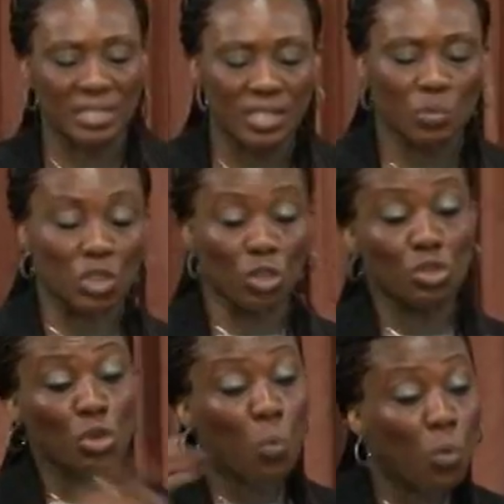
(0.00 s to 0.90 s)
says, we
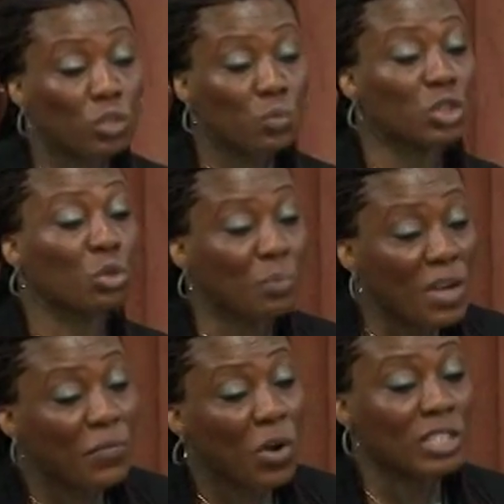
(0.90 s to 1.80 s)
don't know what we should
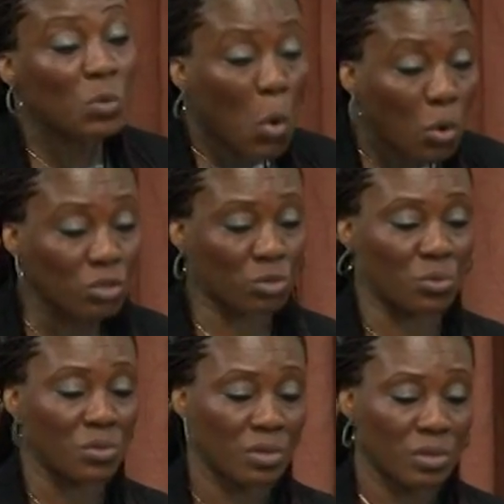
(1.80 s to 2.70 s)
pray for as we ought
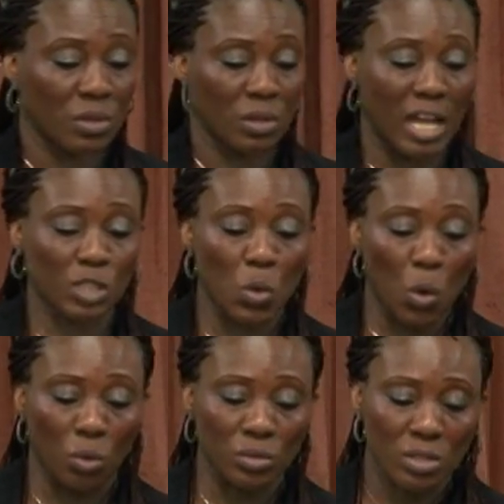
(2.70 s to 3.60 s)
to,
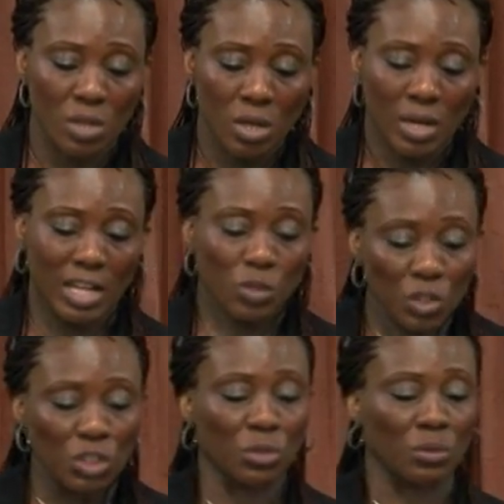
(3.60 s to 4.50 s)
as
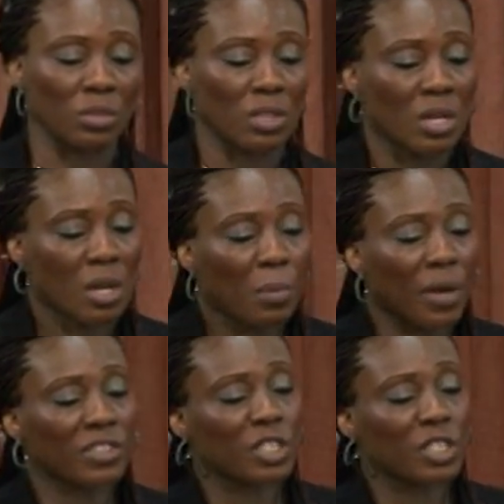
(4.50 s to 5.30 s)
we should. But the